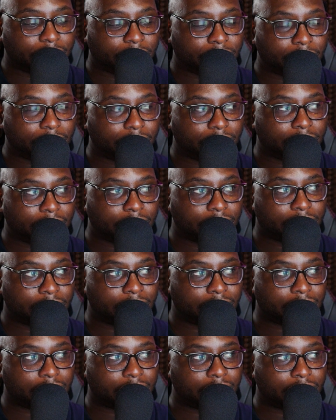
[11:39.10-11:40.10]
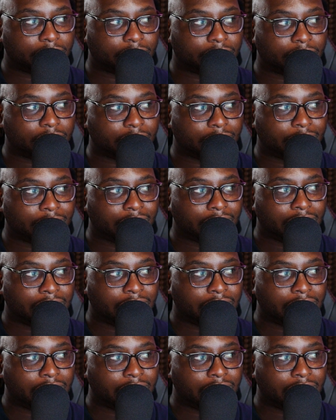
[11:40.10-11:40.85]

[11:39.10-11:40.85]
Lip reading: (no one is talking)